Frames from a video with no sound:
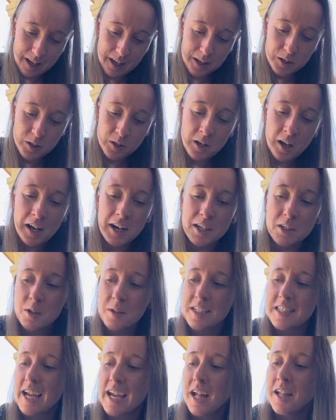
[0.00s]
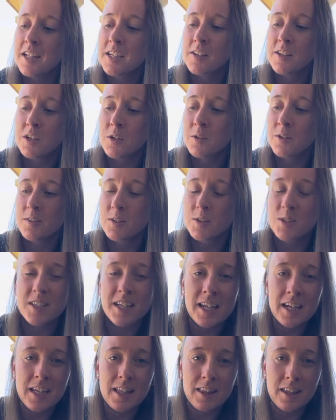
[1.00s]
you're not actually telling the universe
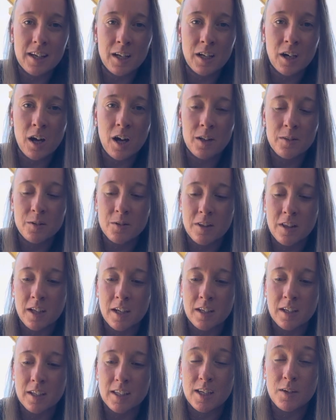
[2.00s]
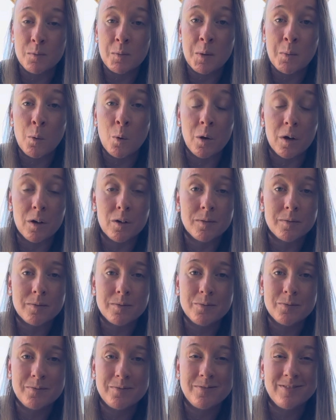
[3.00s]
anything other than give me more
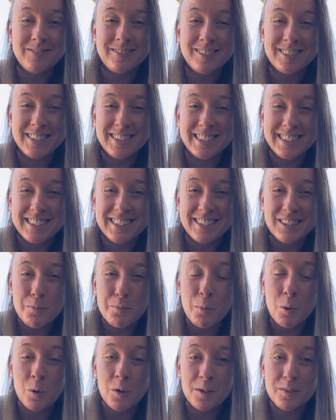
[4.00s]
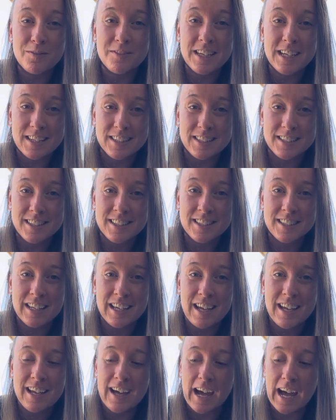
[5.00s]
more of this
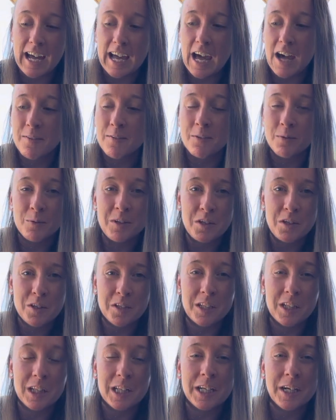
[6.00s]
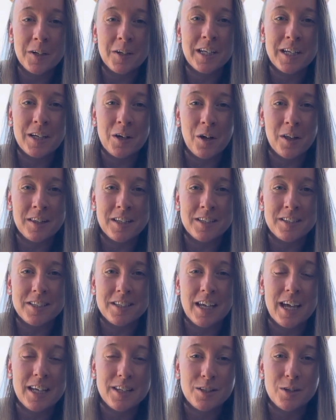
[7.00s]
i haven't reached the clarity on this
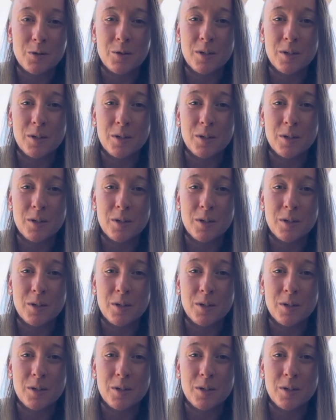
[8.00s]
yet so